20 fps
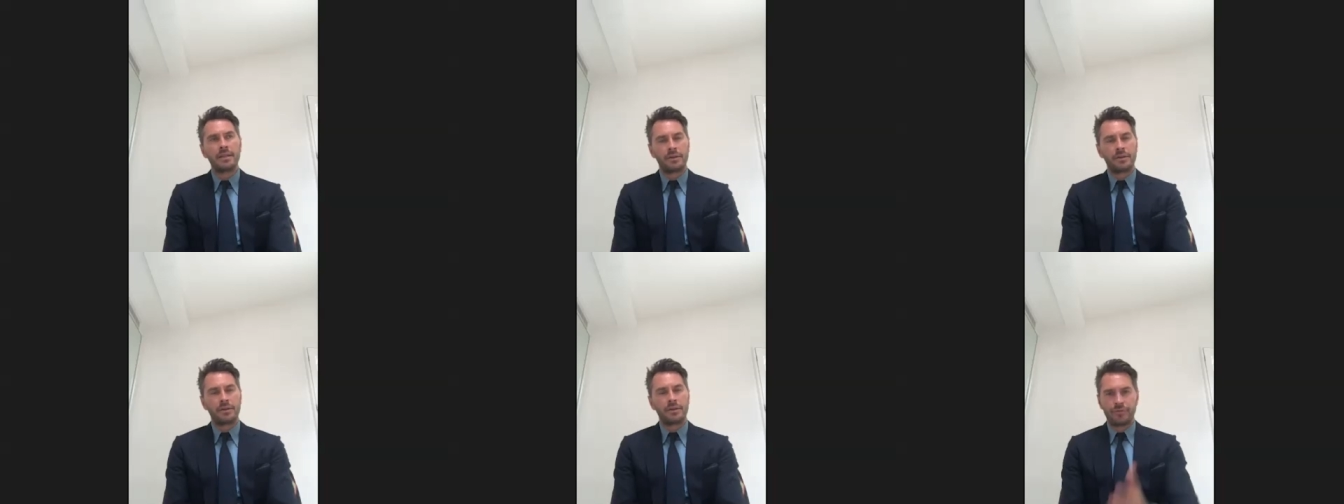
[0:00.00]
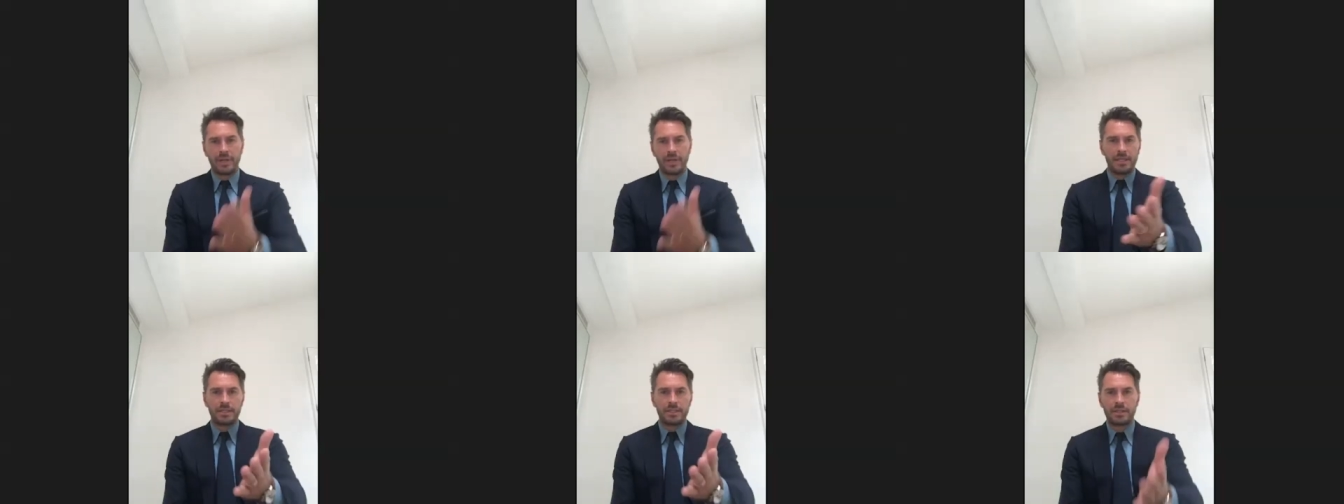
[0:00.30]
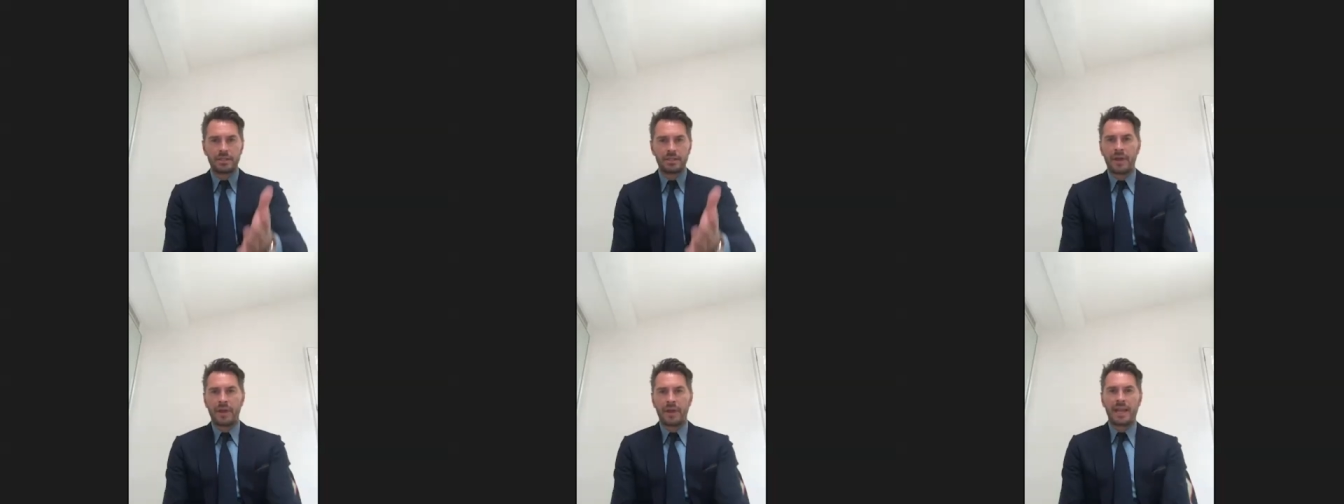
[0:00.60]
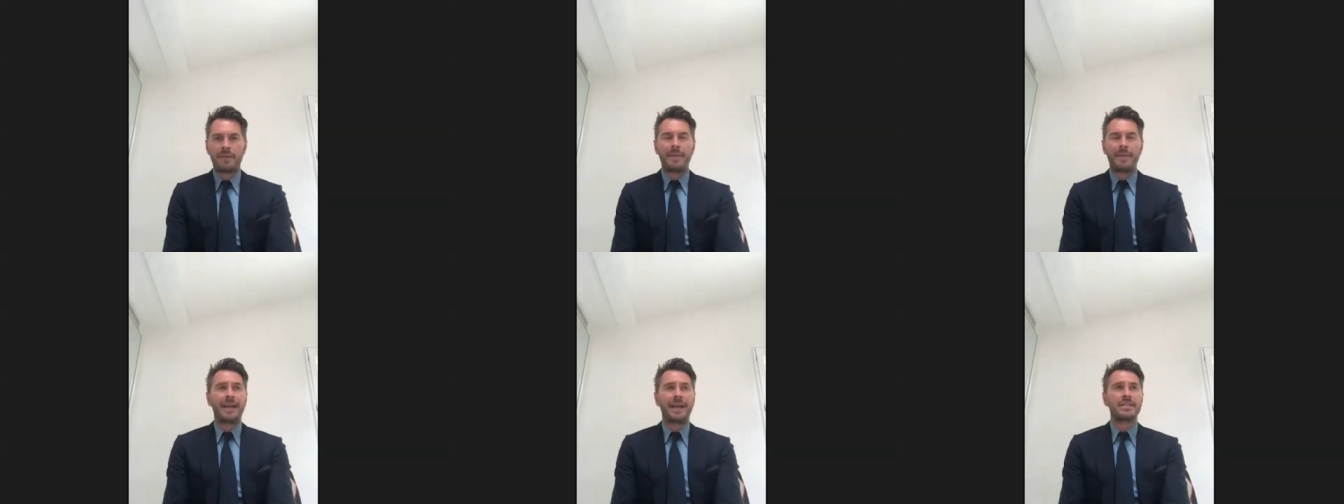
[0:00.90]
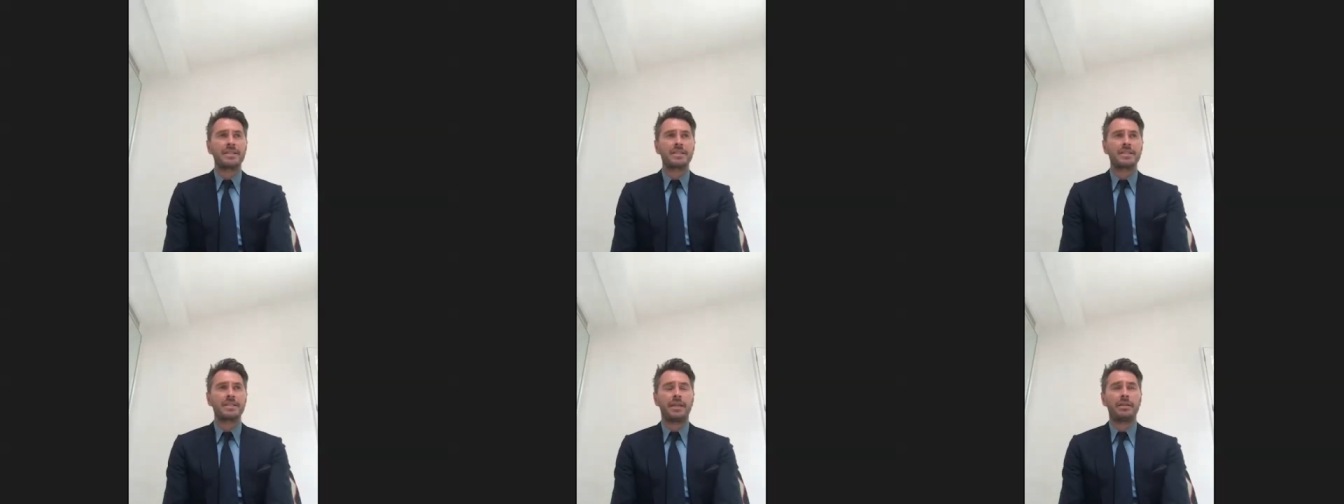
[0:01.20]
that reads the Rake
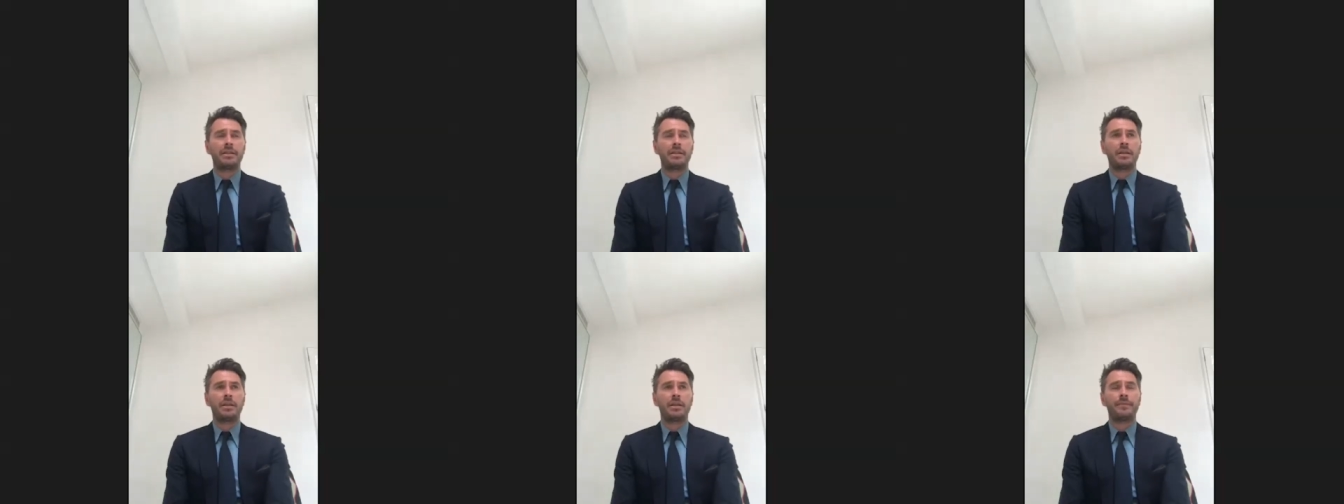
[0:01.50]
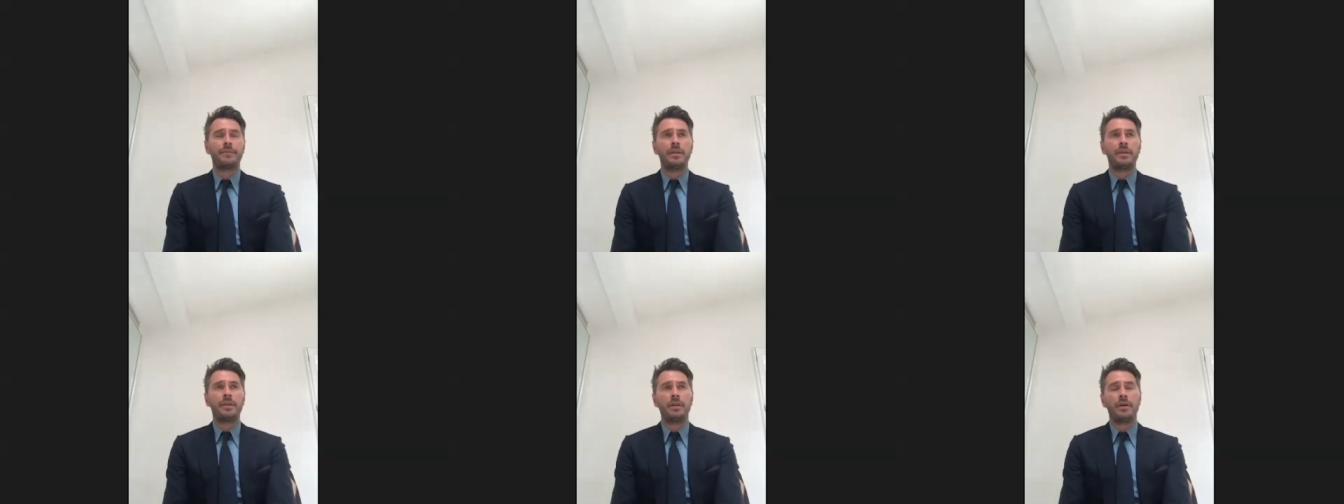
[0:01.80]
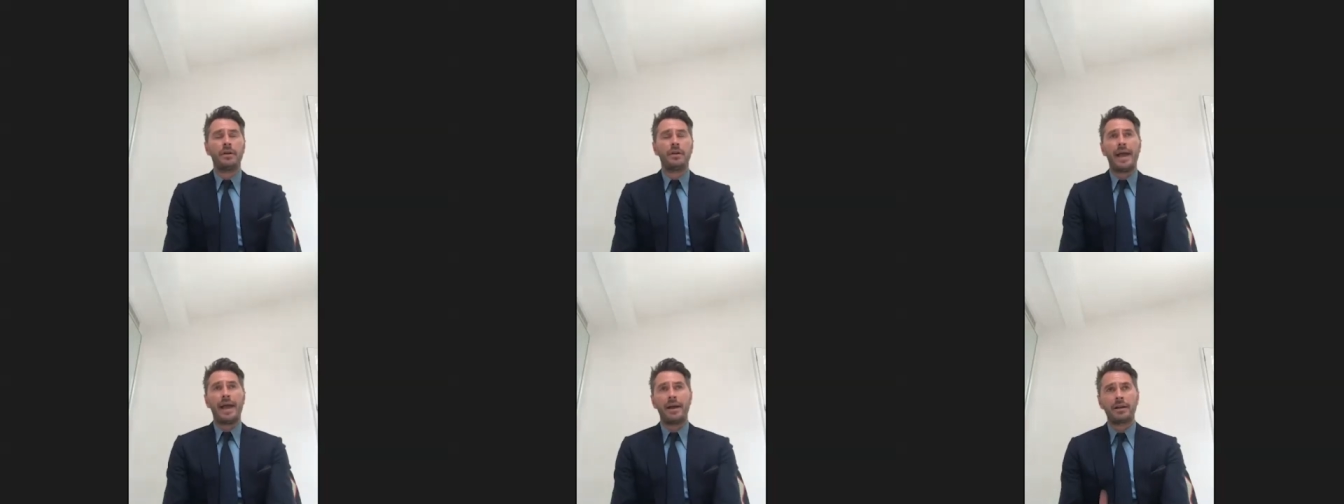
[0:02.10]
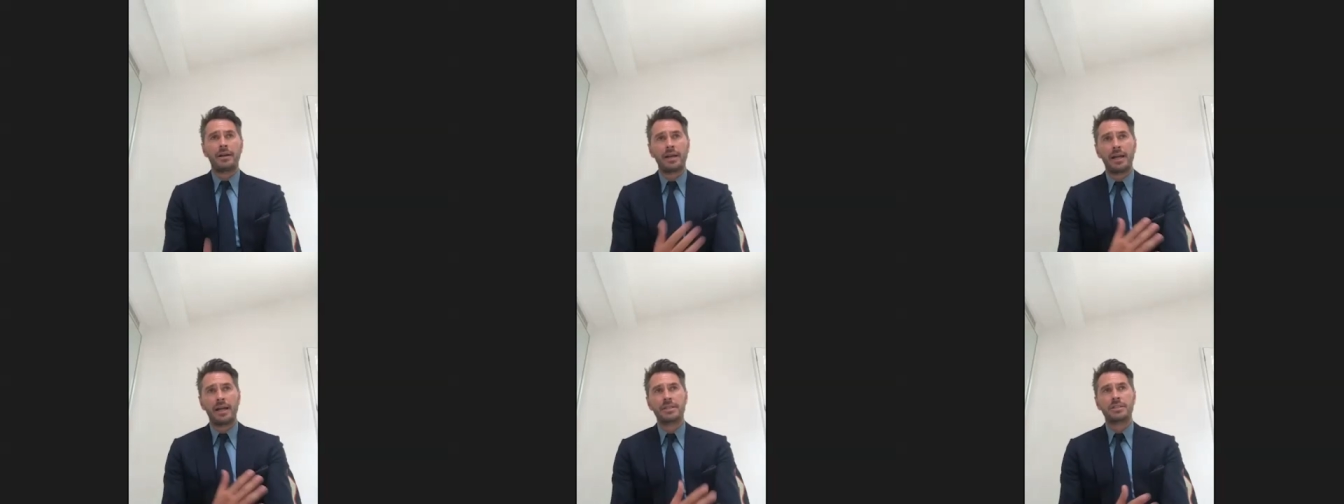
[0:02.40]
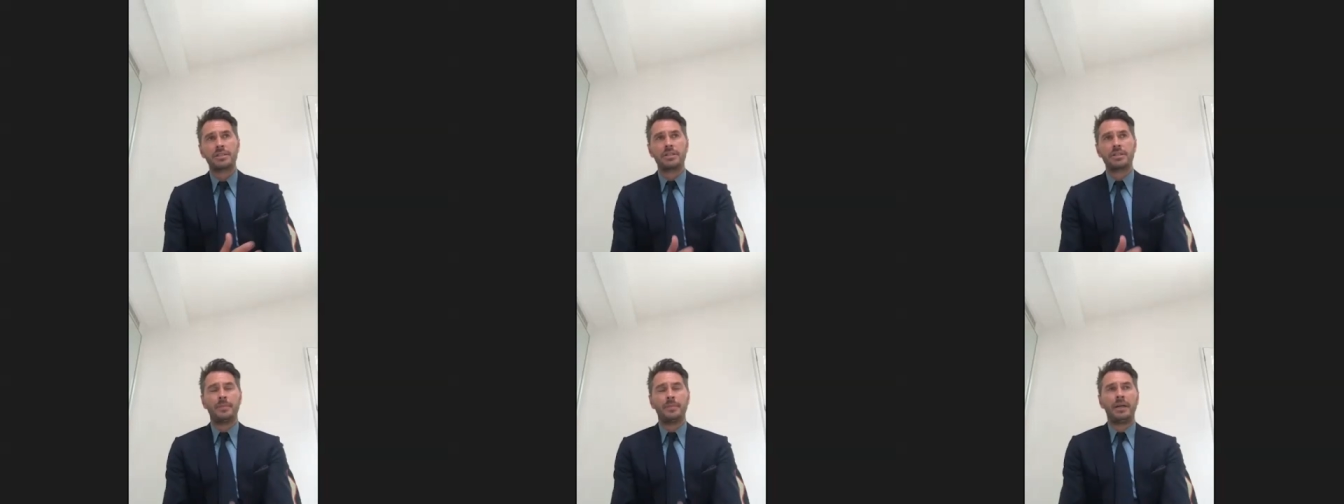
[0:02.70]
magazine, that our
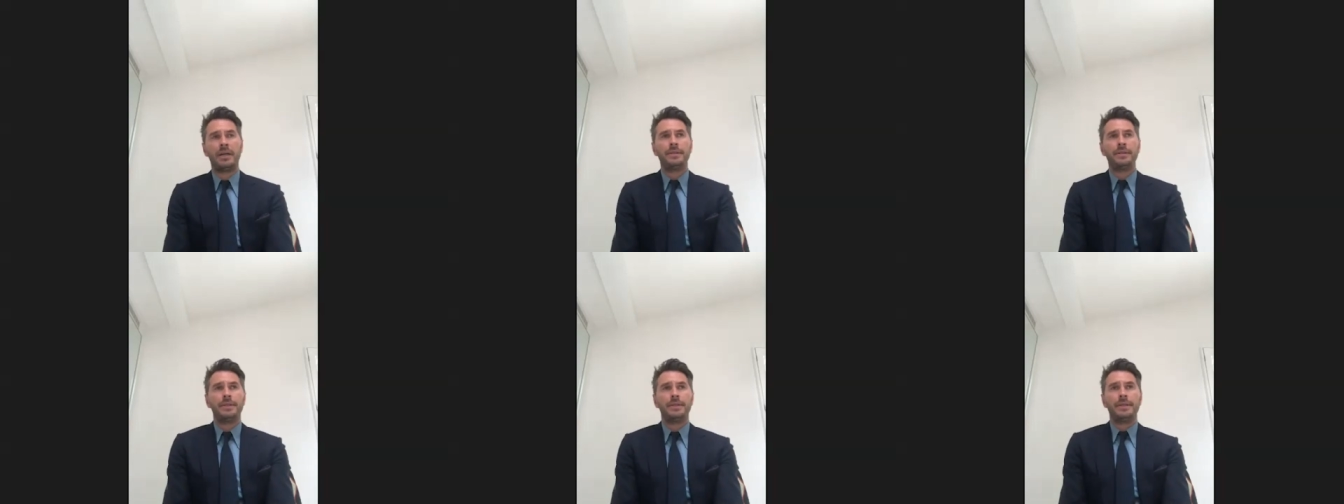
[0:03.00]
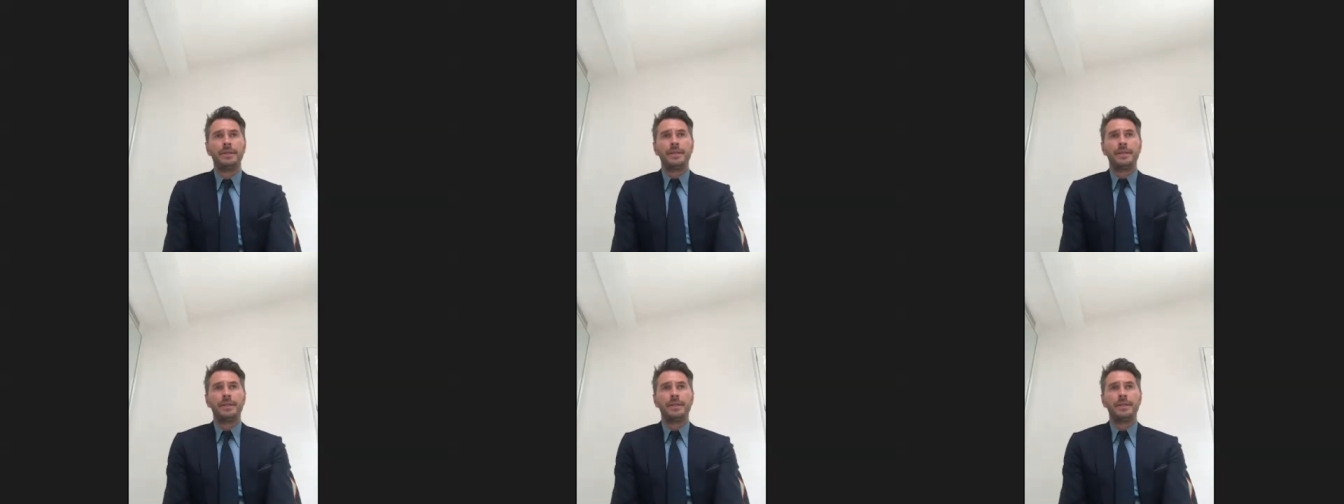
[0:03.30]
customer,